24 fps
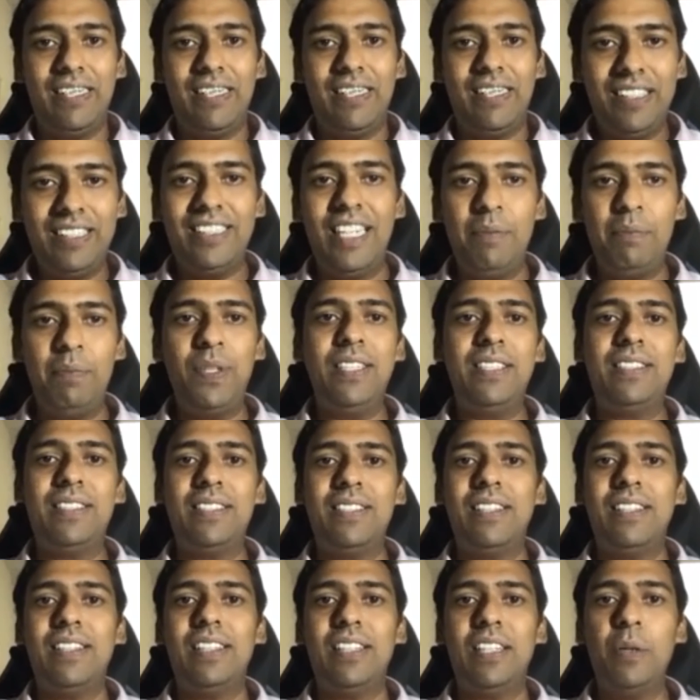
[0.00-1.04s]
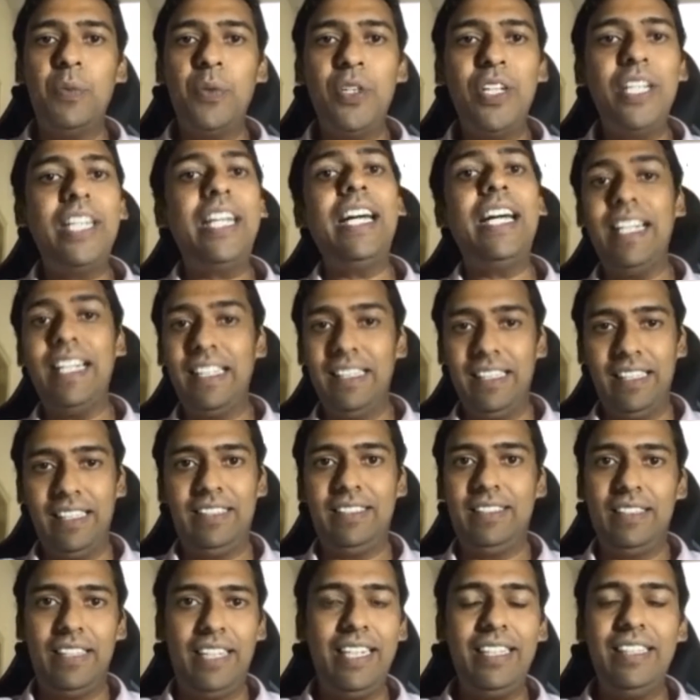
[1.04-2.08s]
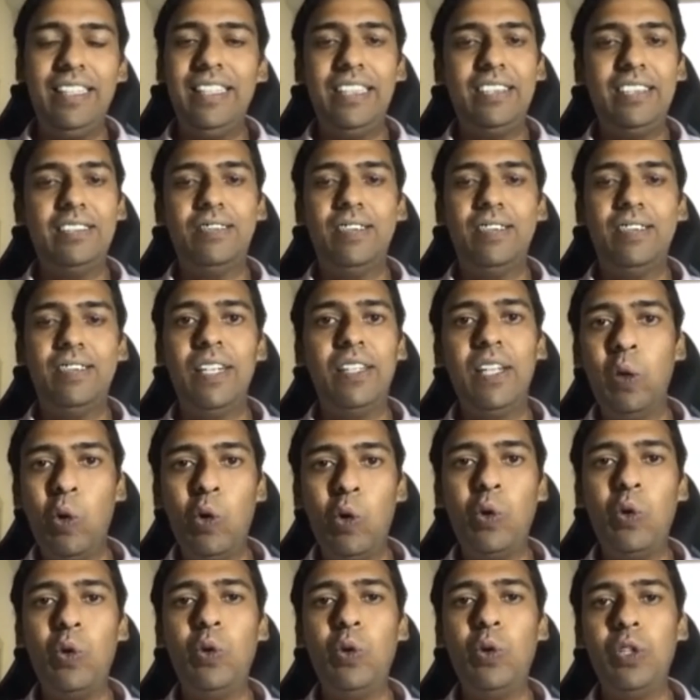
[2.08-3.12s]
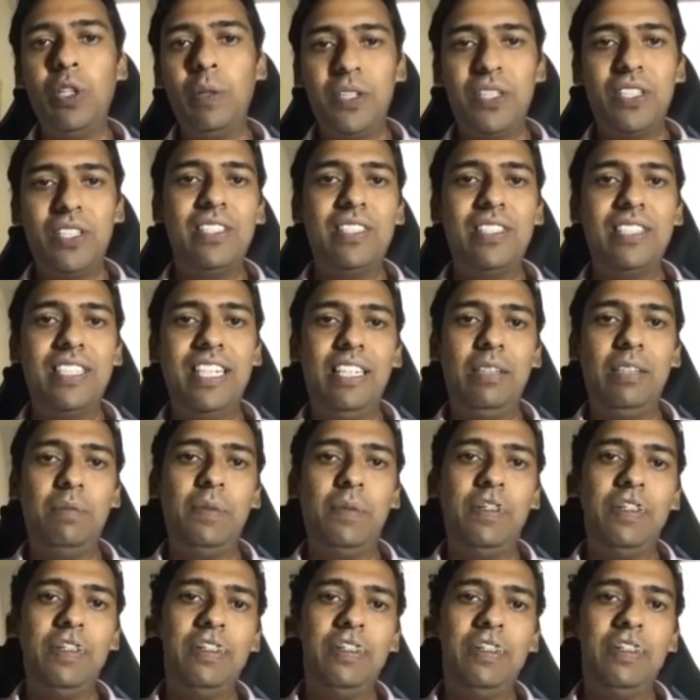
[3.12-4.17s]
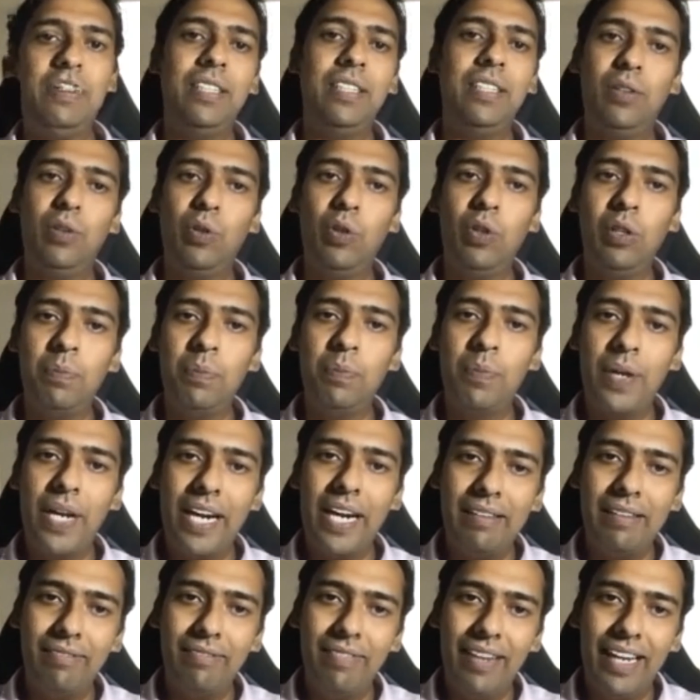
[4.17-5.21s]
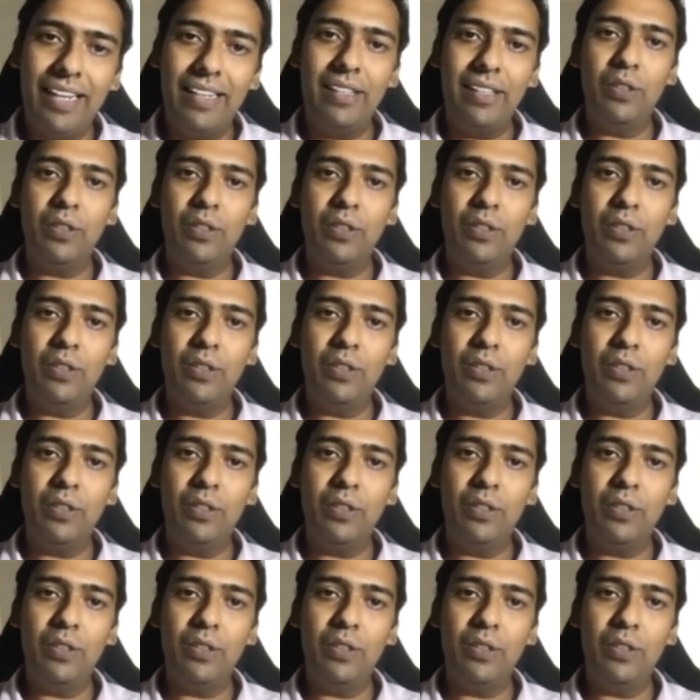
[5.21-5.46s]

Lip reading: Third step is communicating this, right? That's when the logo, the mission statement, the whole brand